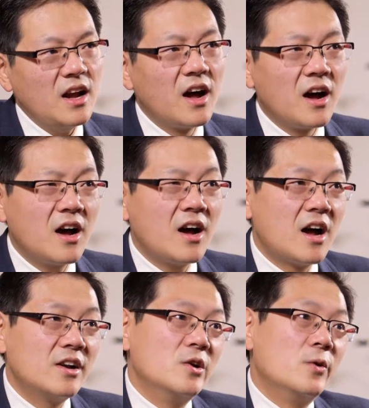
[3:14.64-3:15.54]
are
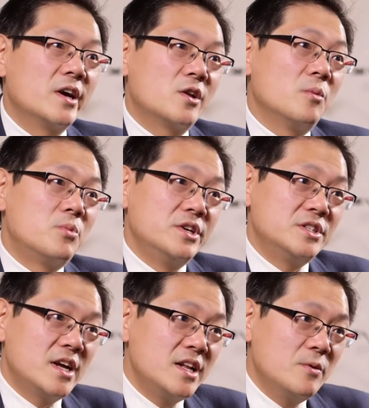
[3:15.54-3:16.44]
undergoing an
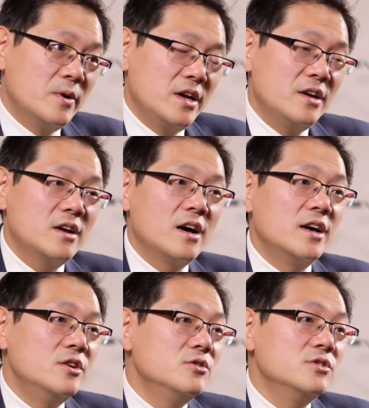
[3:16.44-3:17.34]
operation anyway, I
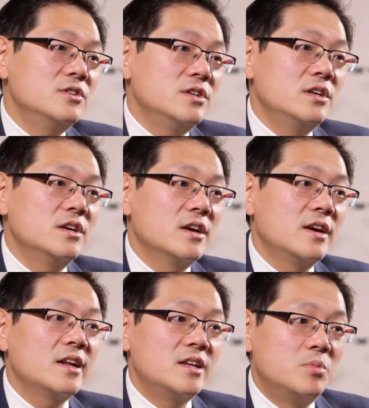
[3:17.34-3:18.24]
usually
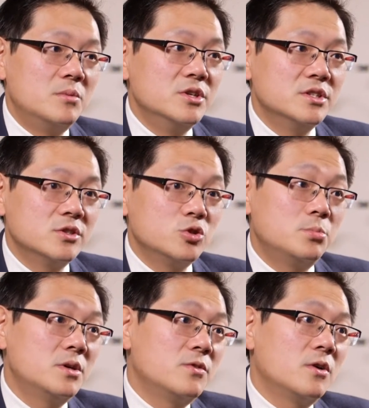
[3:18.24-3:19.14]
get their permission to
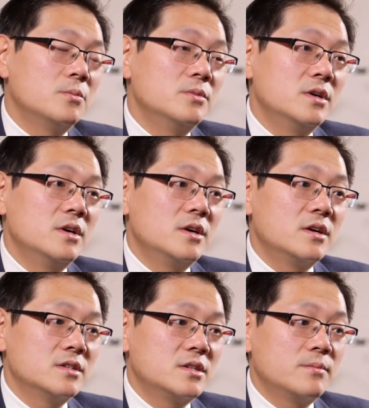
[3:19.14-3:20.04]
perform
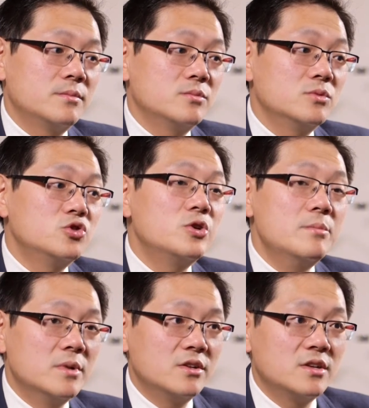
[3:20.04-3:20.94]
some
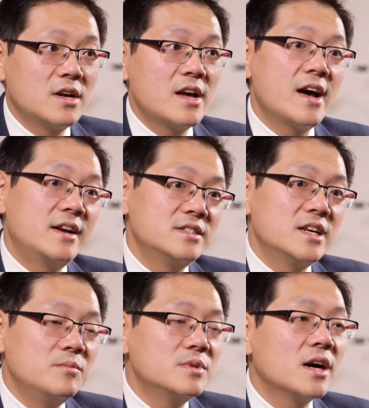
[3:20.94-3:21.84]
treatment at the
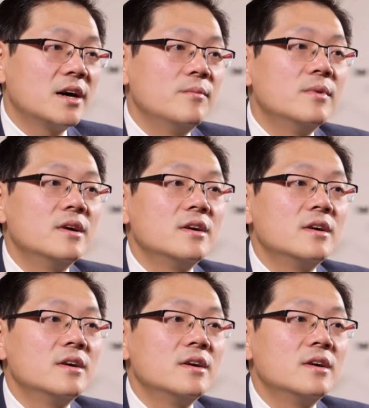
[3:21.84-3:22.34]
same time.